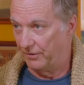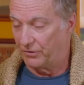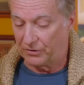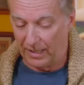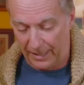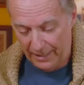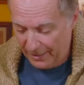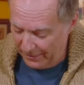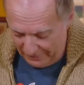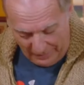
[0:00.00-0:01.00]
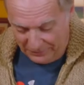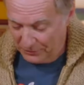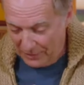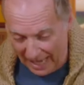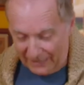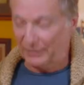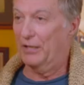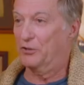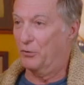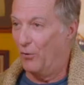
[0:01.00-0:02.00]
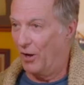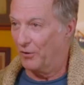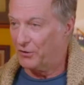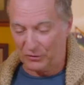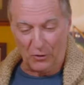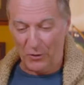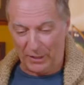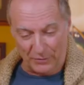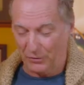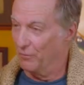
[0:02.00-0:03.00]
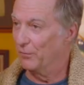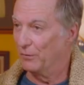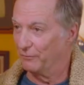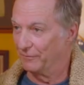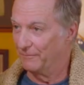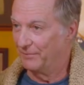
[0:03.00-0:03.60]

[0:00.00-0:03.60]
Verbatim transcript: You stay exactly as you are, stoic and don't move.